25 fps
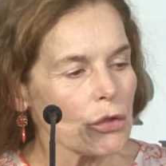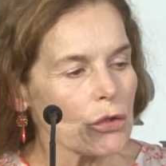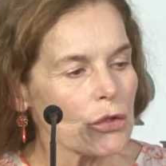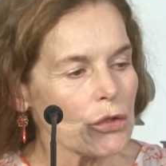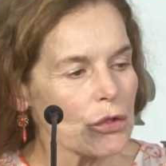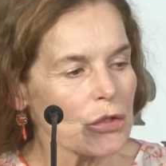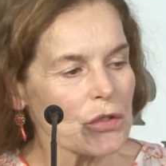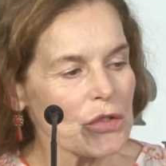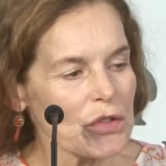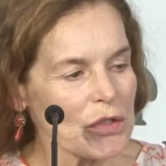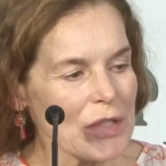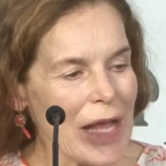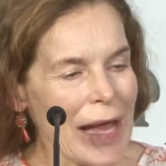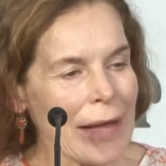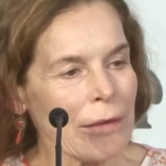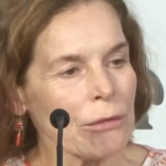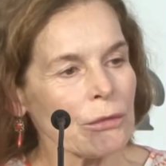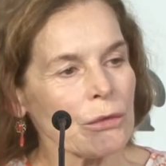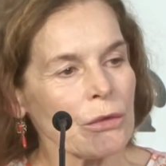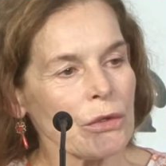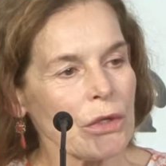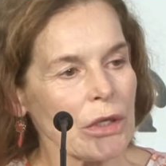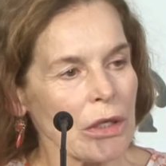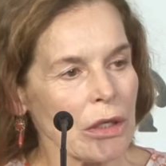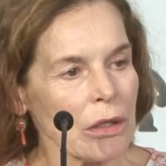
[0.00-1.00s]
to
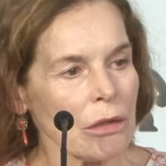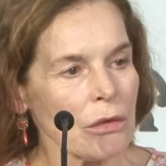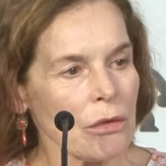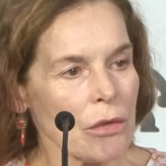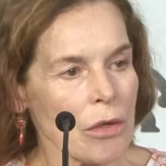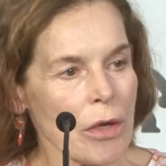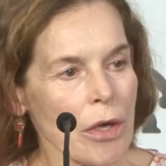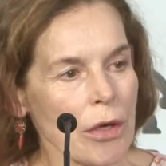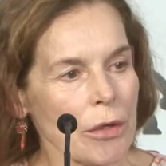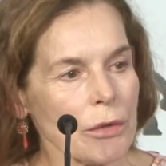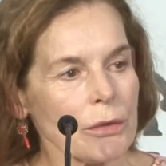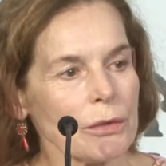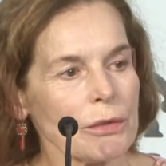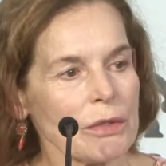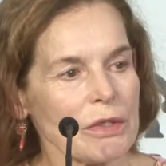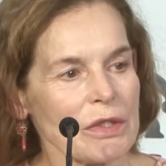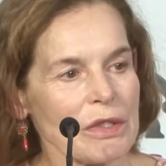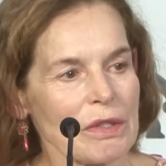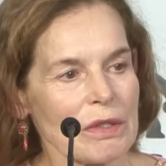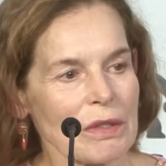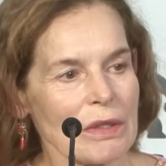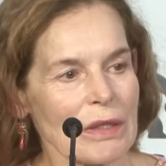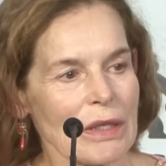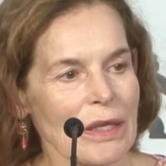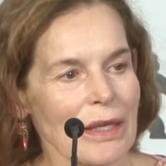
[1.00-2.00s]
sound a
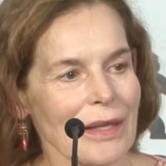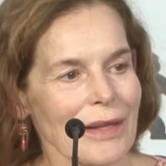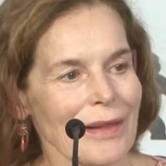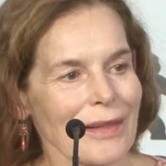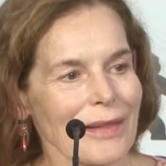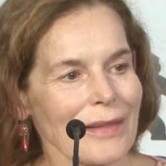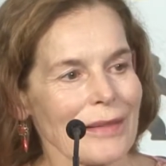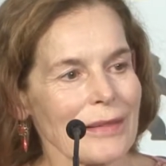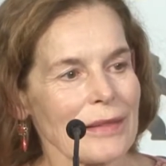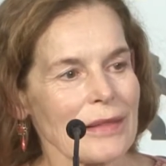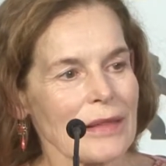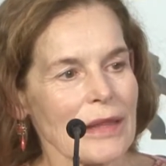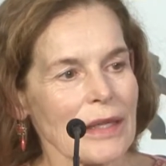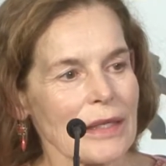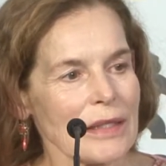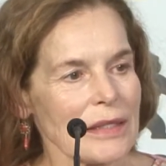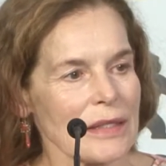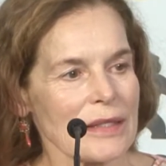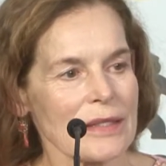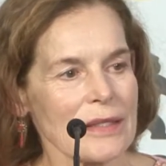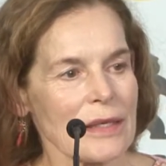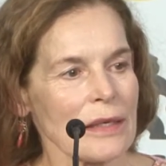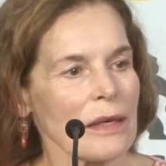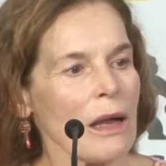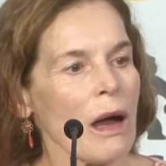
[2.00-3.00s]
note that
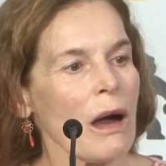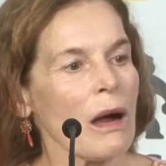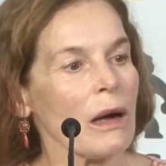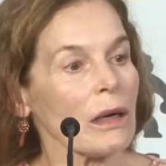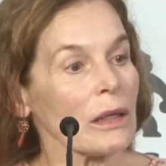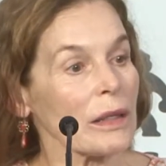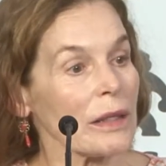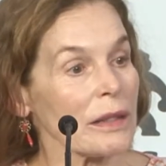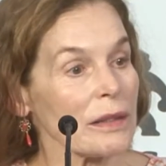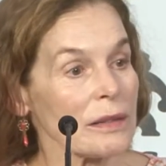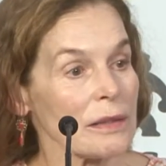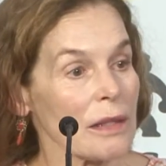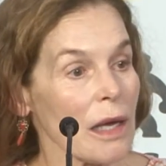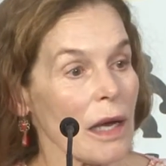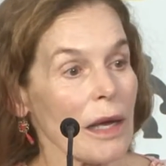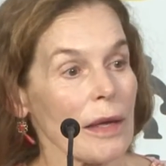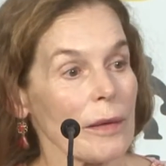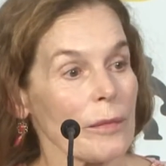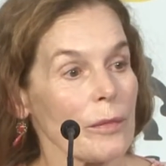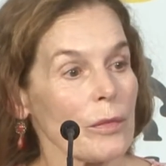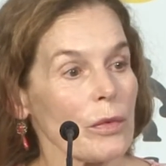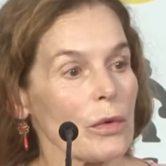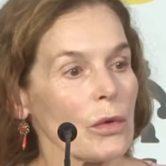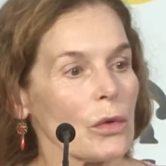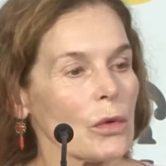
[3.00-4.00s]
is an
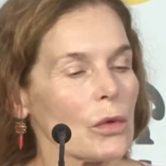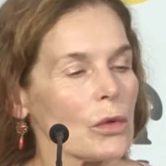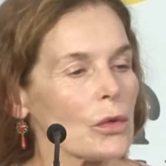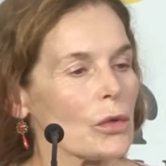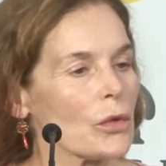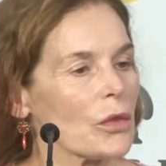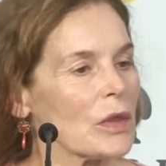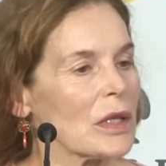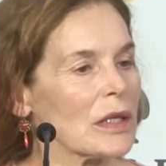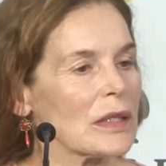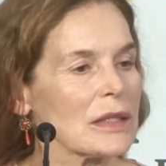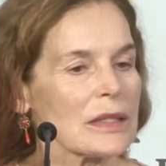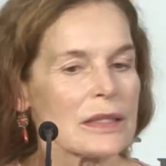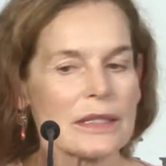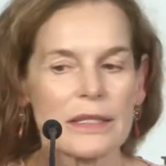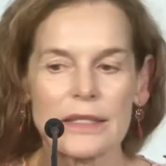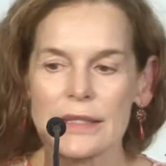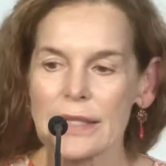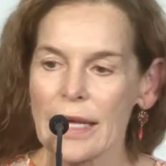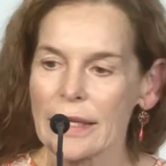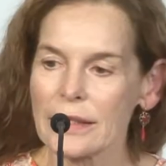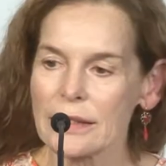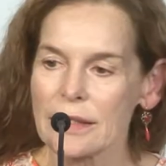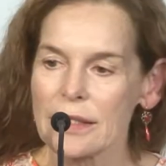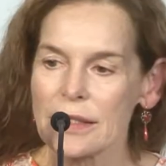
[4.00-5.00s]
archetype or that
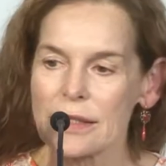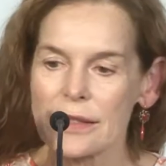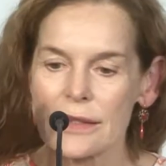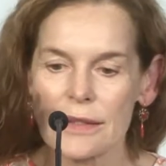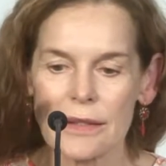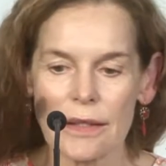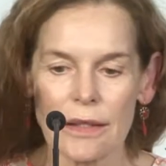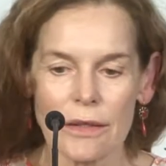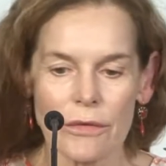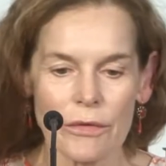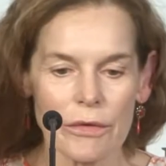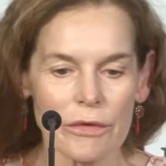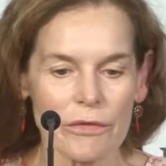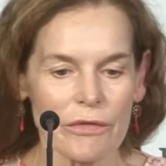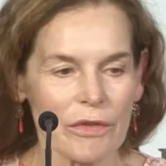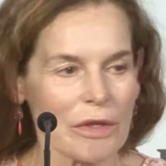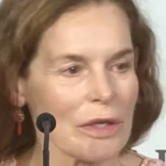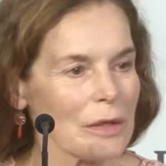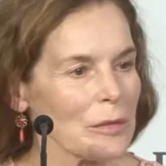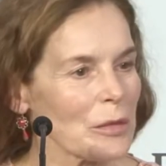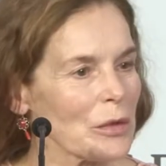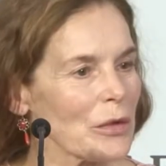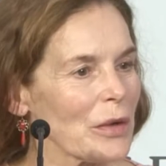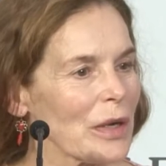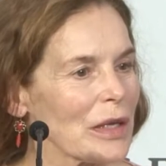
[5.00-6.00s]
sets a
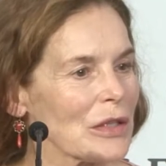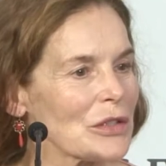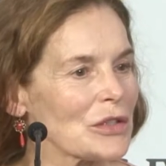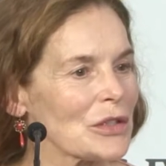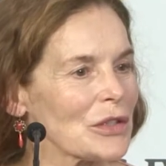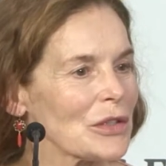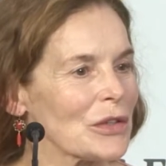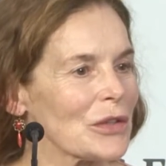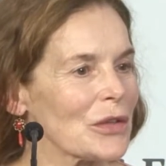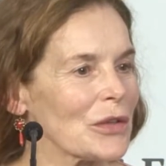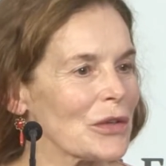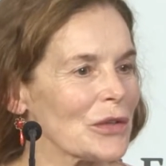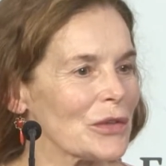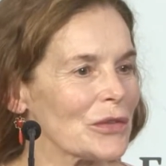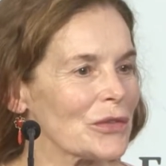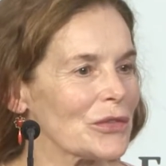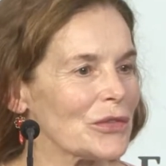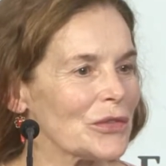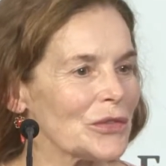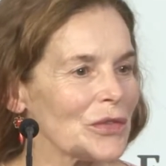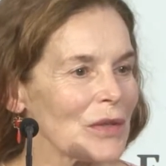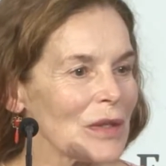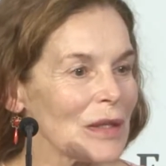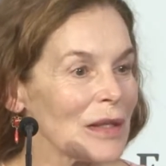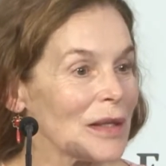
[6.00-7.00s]
reverberation of
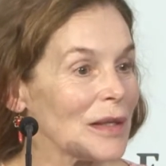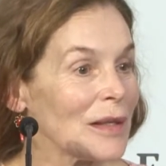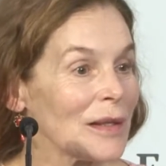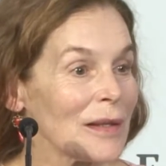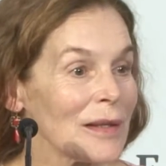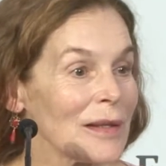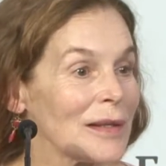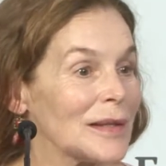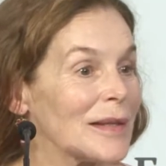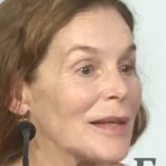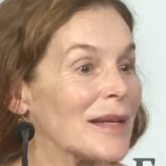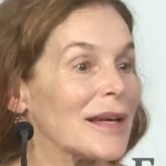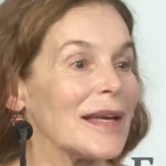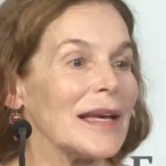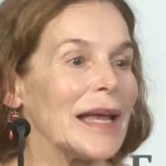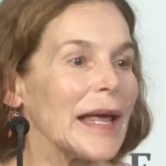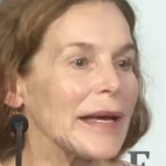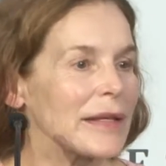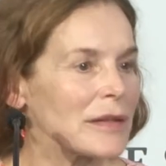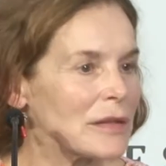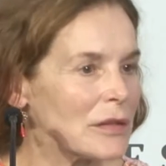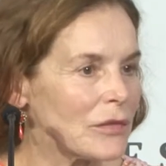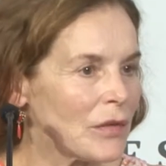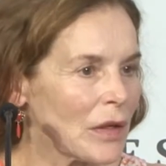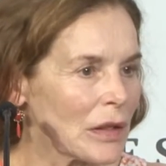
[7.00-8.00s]
the
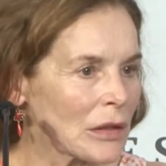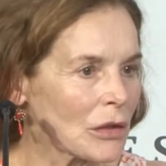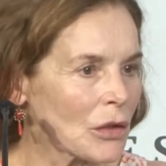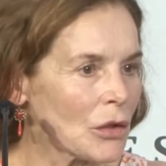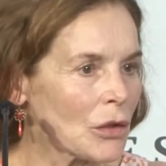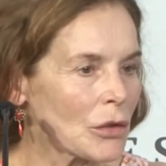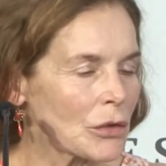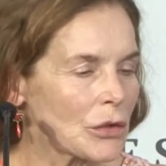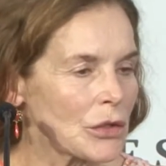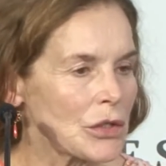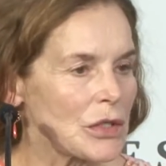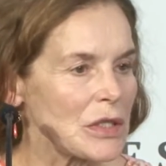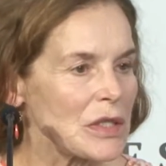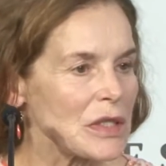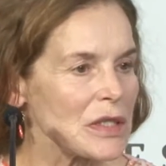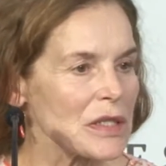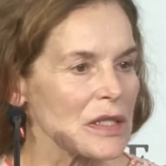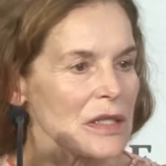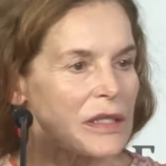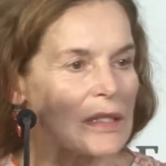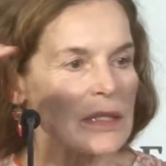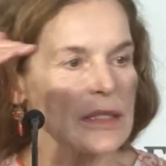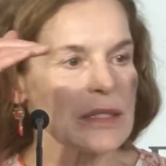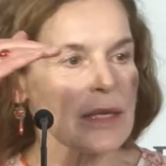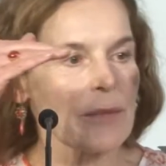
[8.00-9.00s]
collective unconscious,
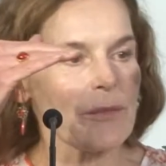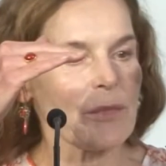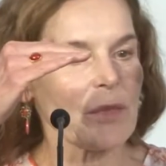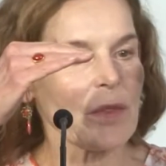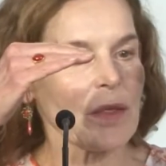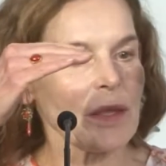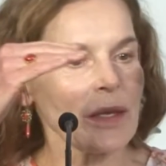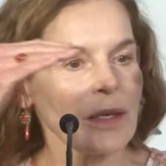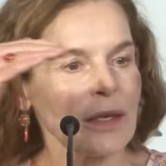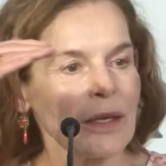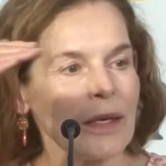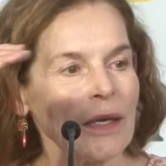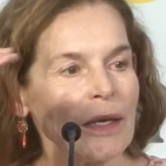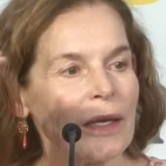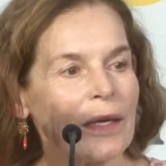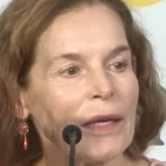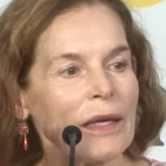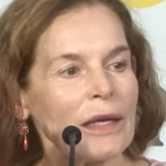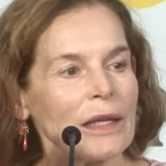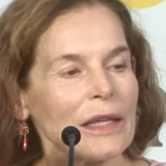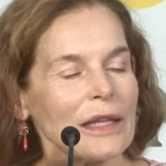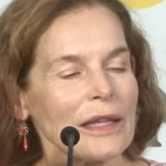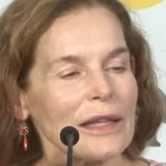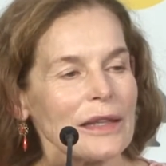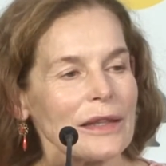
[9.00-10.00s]
something
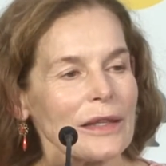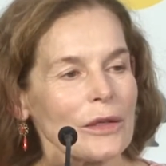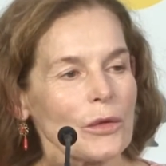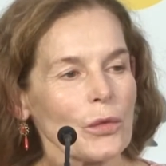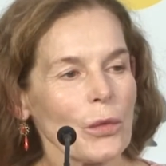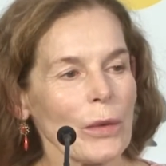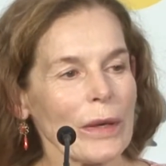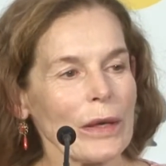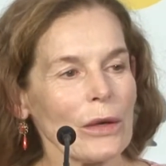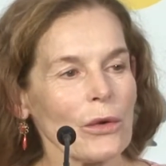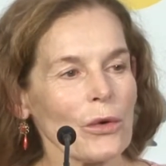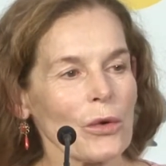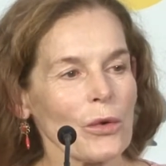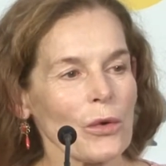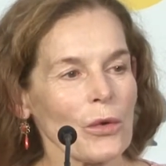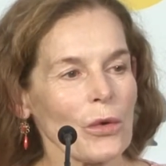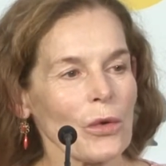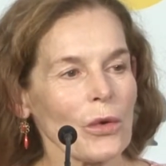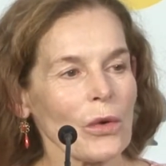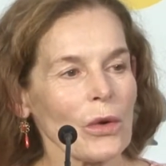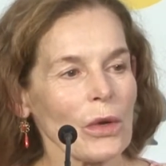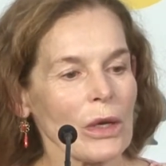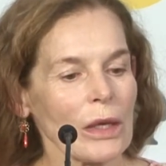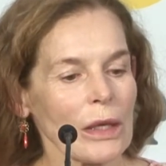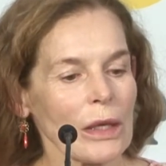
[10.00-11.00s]
that we all